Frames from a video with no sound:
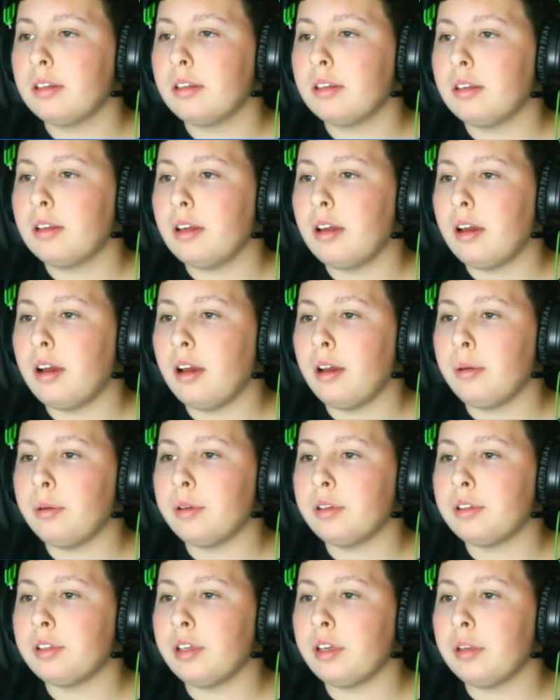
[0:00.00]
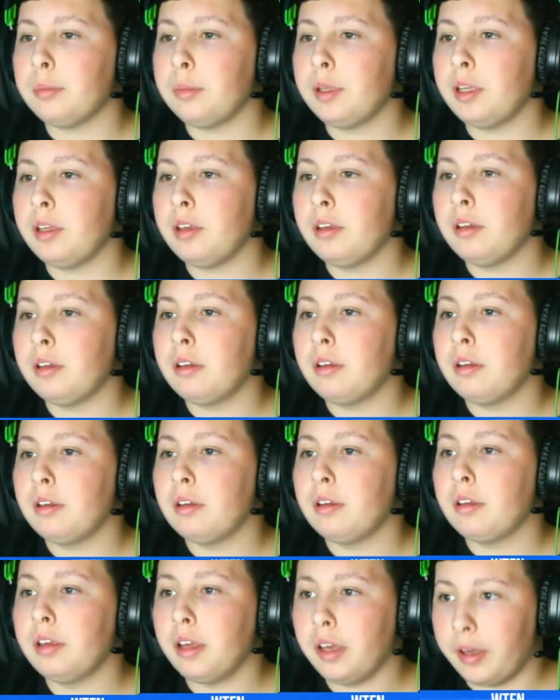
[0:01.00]
I would have said me.
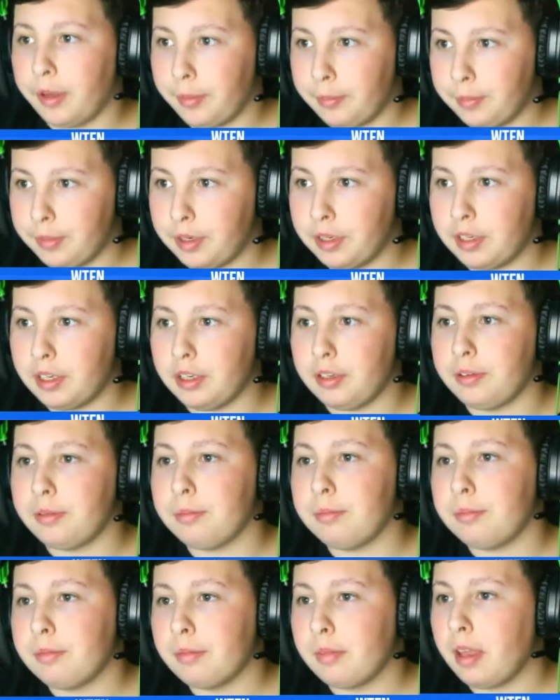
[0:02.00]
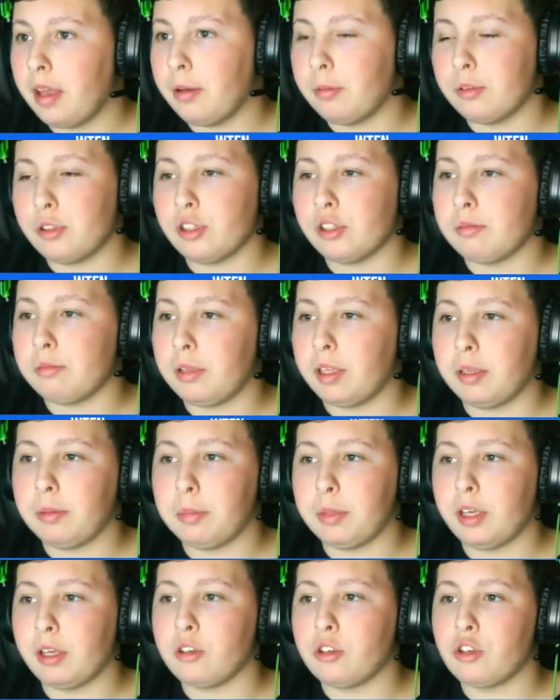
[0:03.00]
Yeah, indeed. I was just like
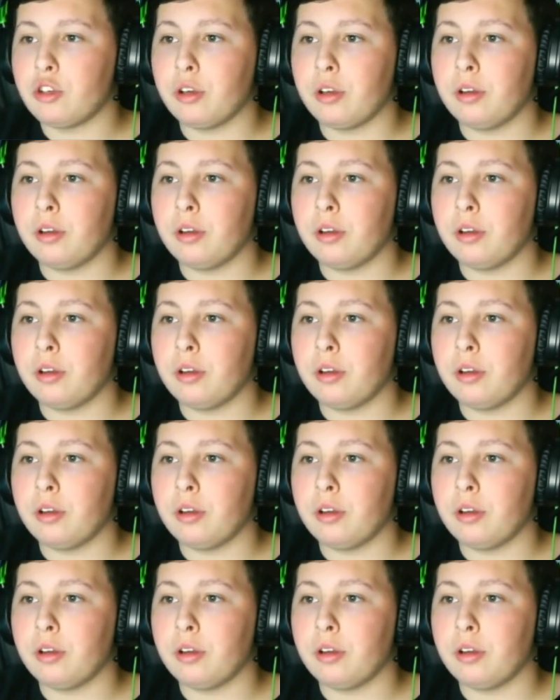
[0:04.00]
making sure.